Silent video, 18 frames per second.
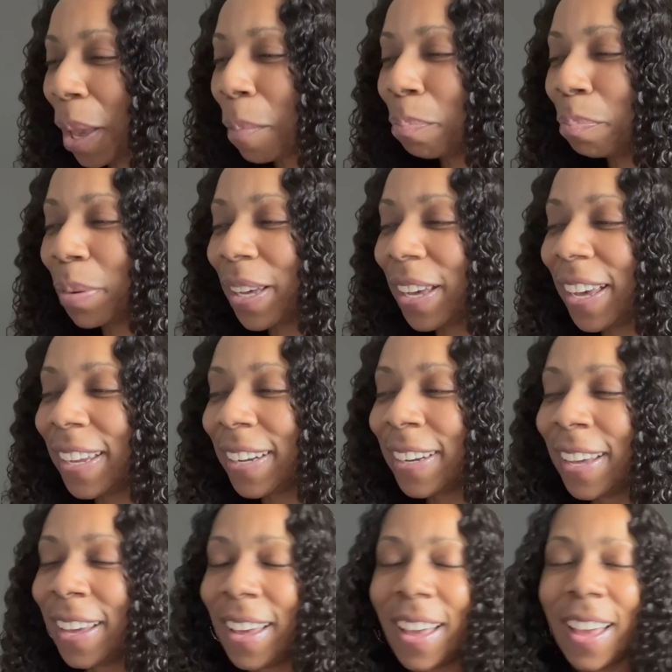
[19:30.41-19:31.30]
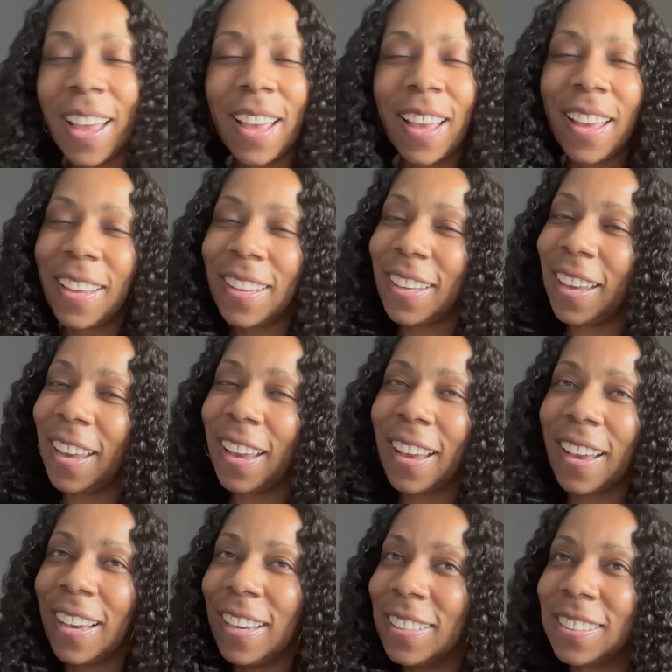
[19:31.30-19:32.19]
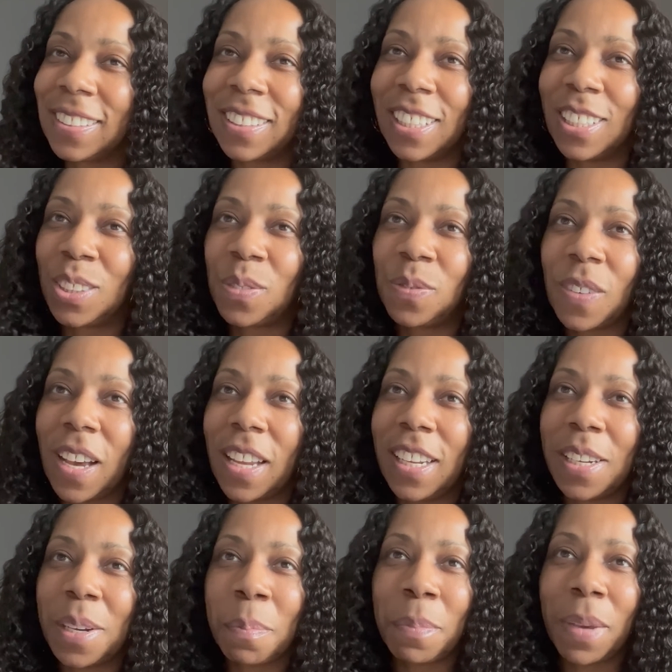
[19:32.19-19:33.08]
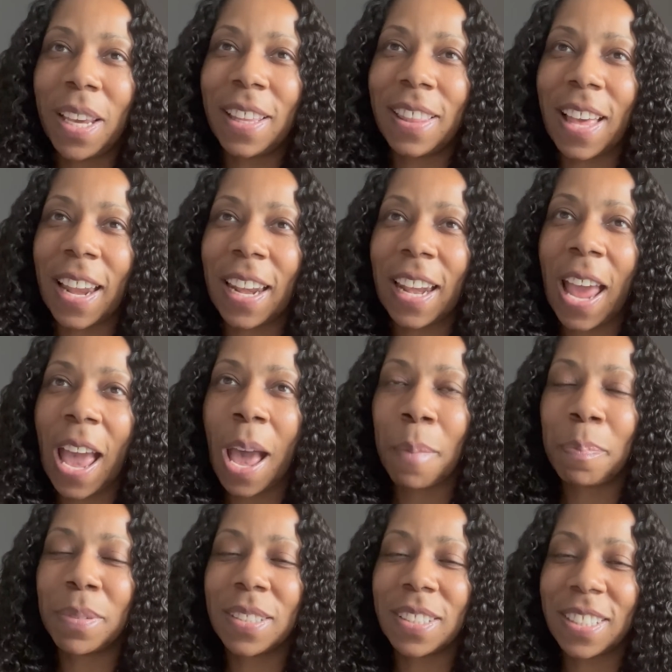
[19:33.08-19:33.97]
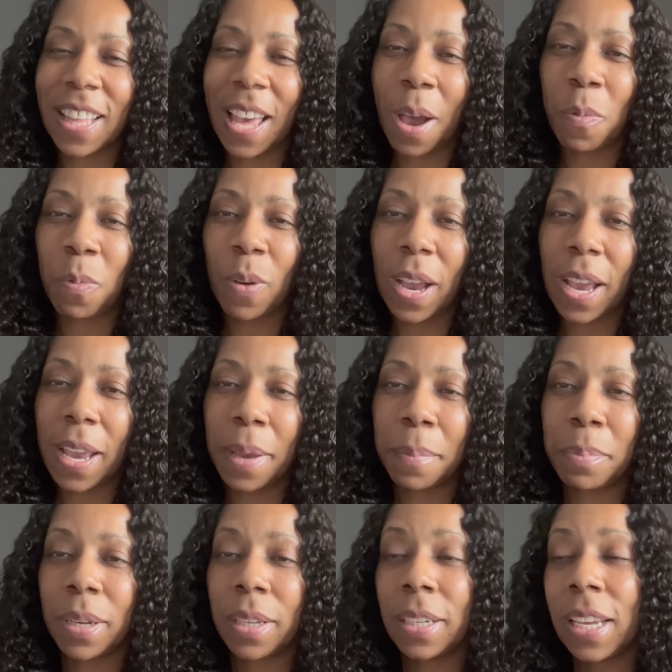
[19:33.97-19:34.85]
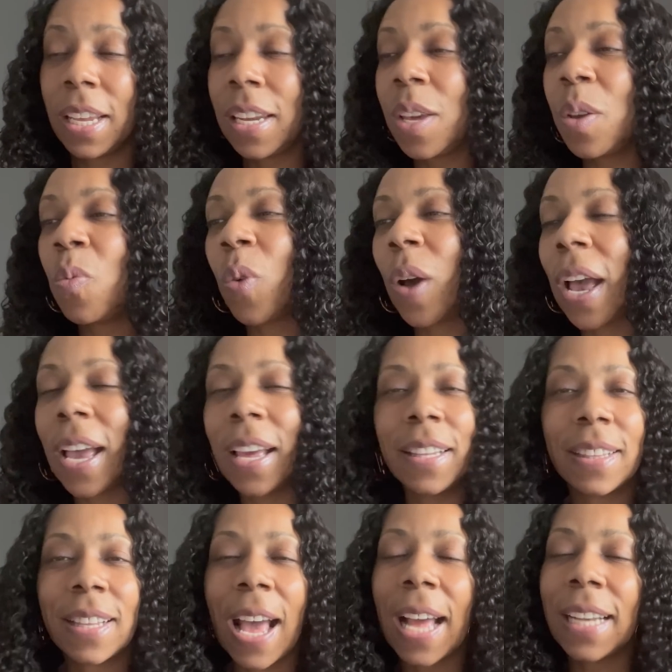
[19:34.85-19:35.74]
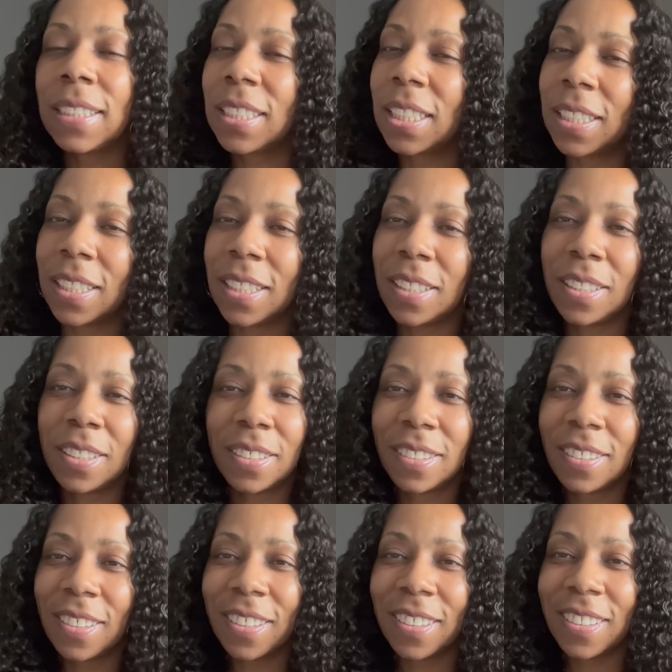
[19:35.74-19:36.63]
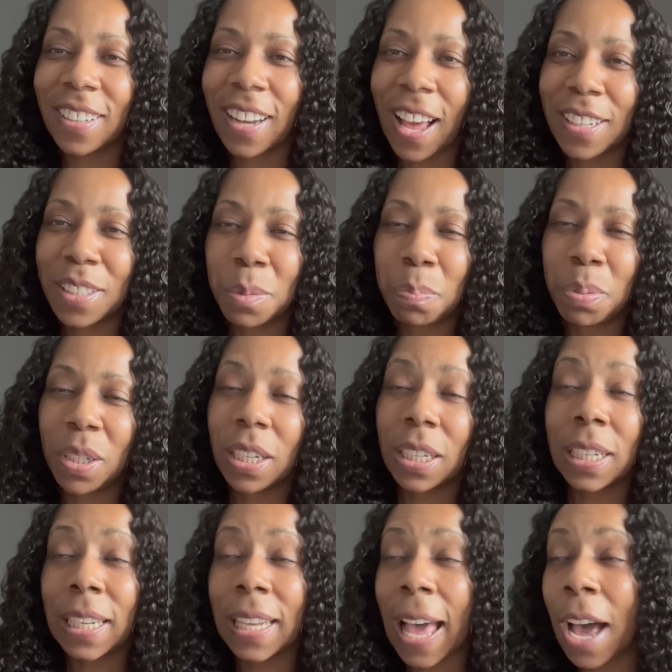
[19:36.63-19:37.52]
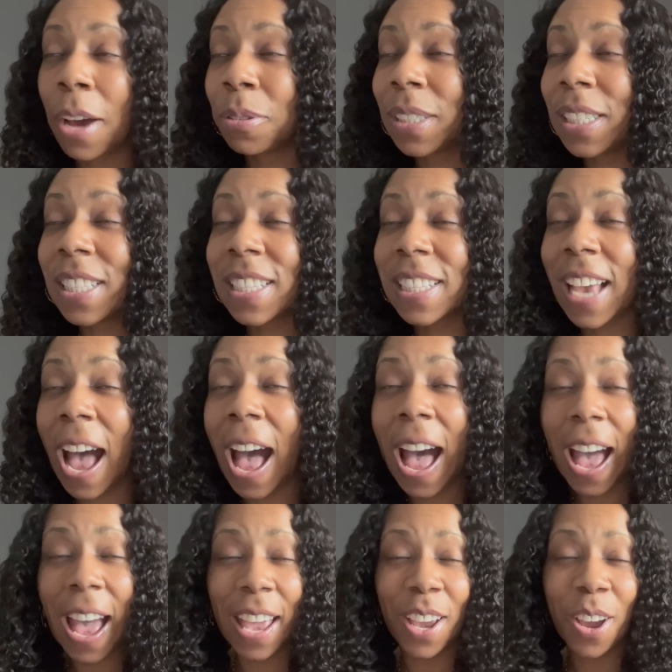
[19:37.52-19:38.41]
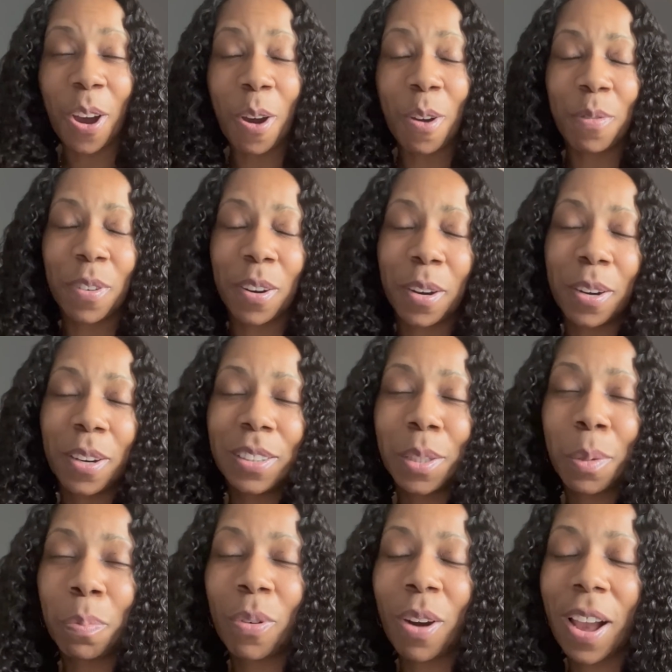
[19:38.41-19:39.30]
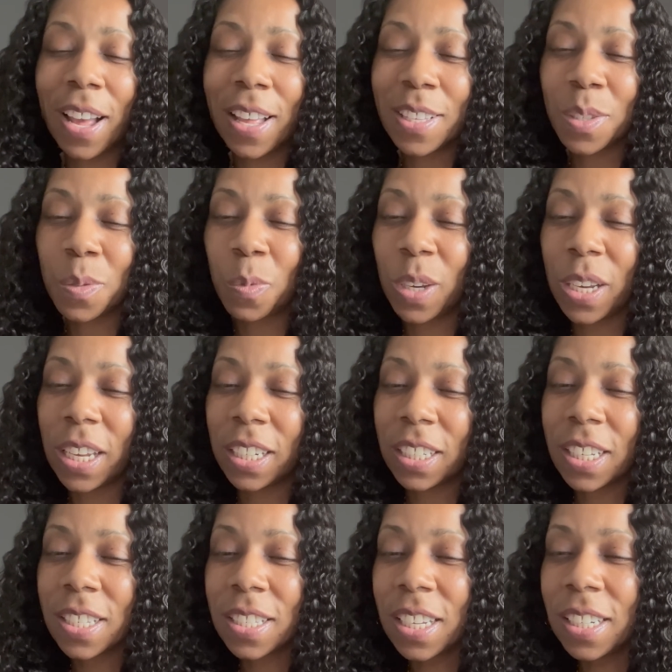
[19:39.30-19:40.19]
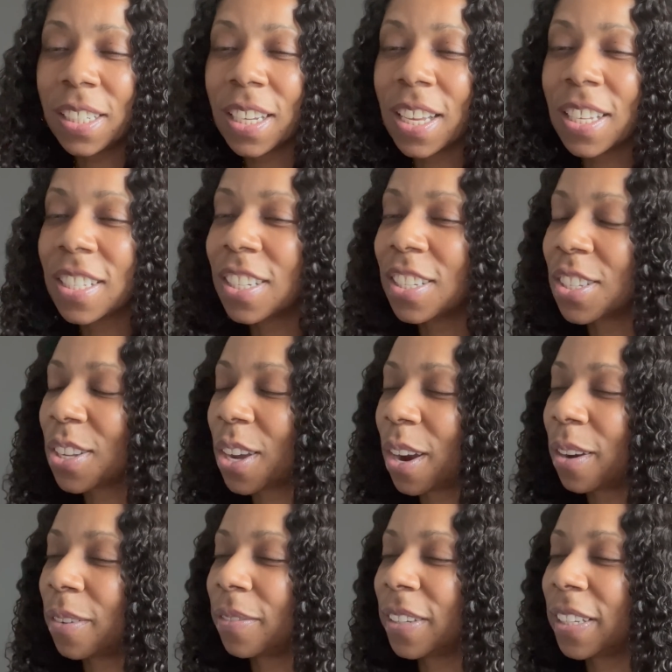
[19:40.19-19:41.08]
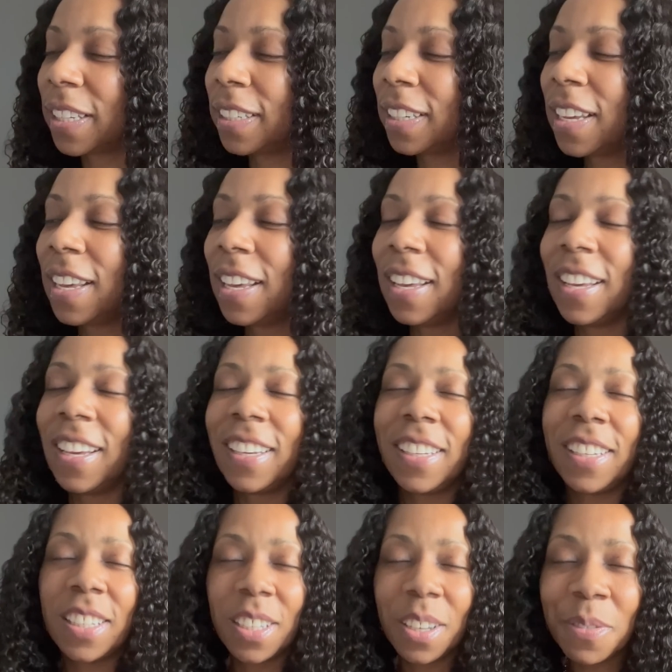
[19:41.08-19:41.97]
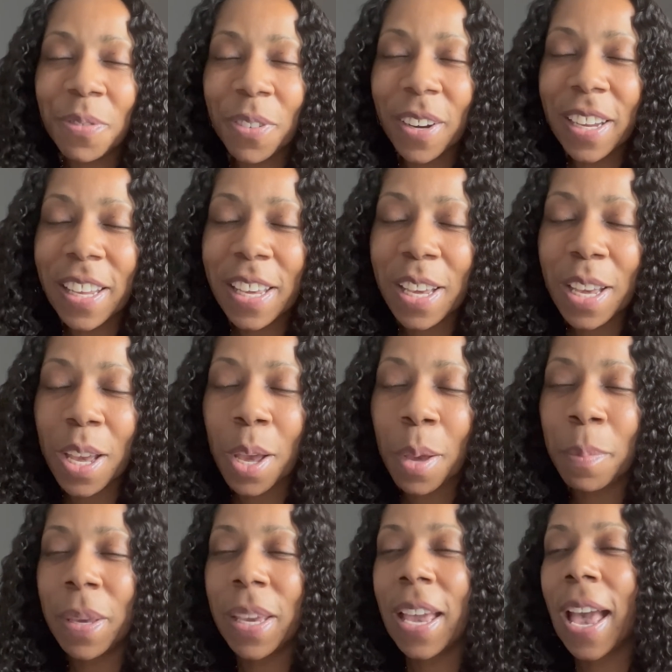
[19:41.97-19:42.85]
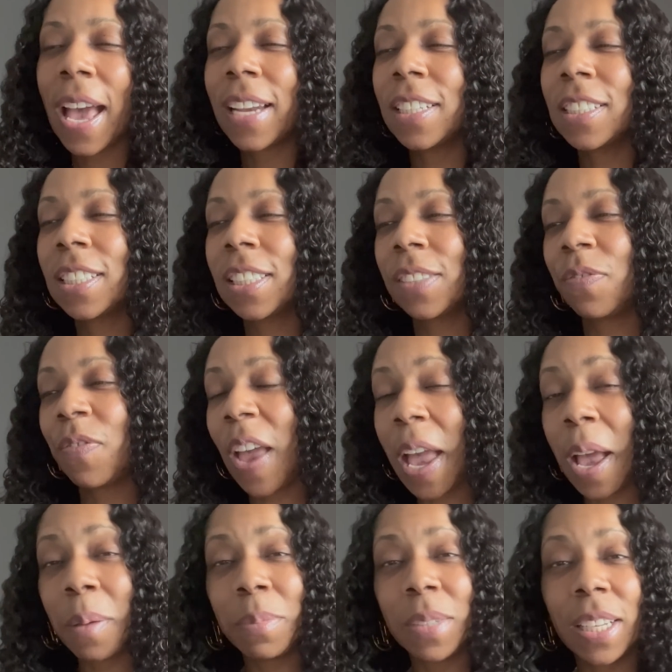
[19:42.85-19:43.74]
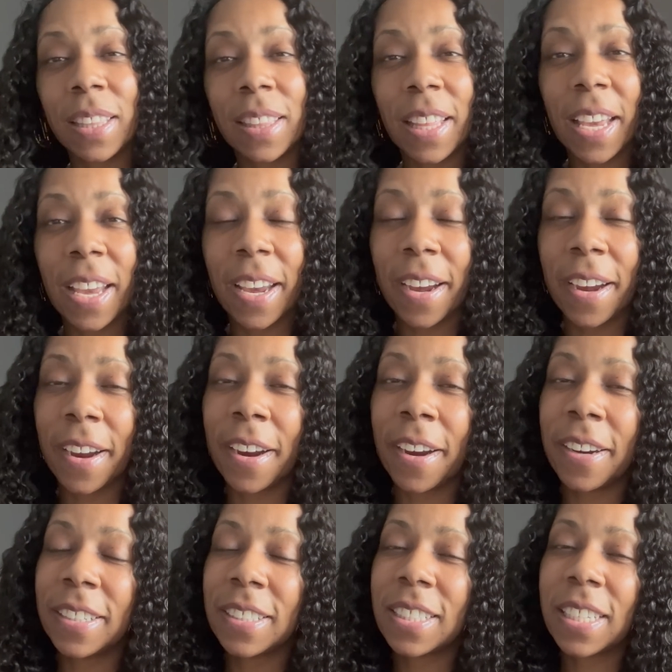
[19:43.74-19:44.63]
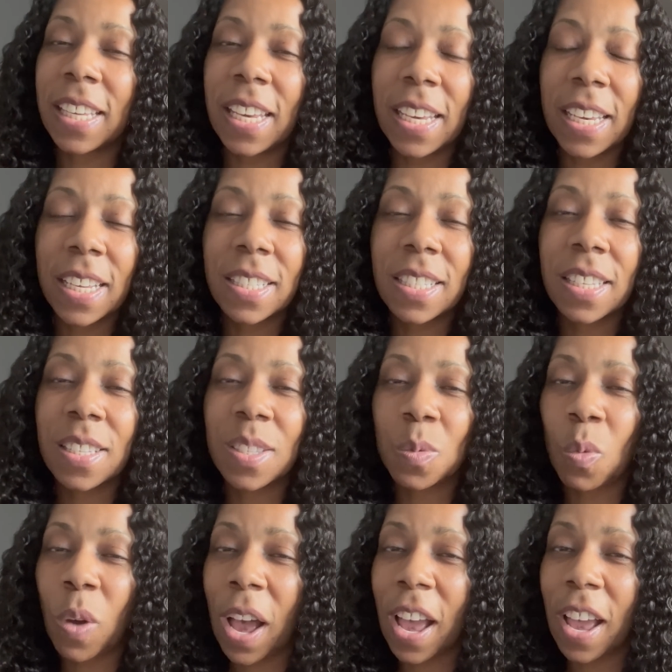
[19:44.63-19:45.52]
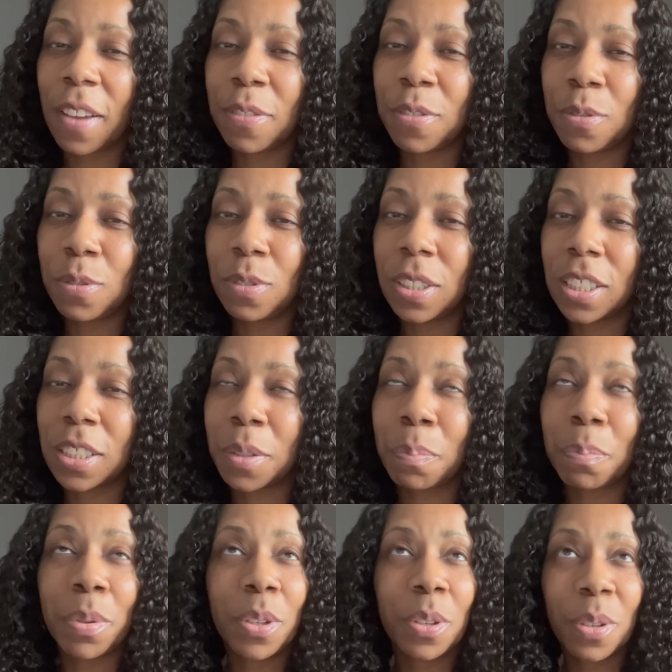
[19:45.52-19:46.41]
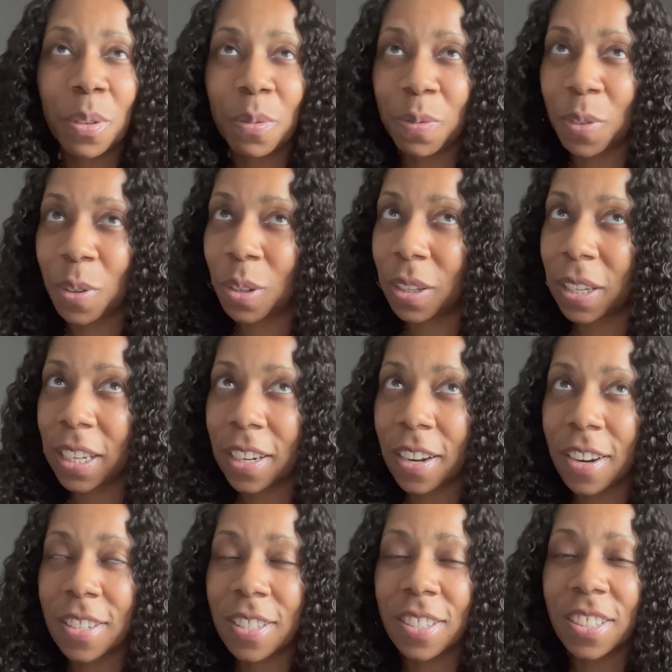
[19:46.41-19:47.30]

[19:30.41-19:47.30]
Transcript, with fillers: But yeah, it's, it's funny to me that it happens that way. But anyway, not to not to put a cloudy sky over LeBron's win because he does deserve it good for him. He had his family there, his kids, his wife, who looked beautiful in her.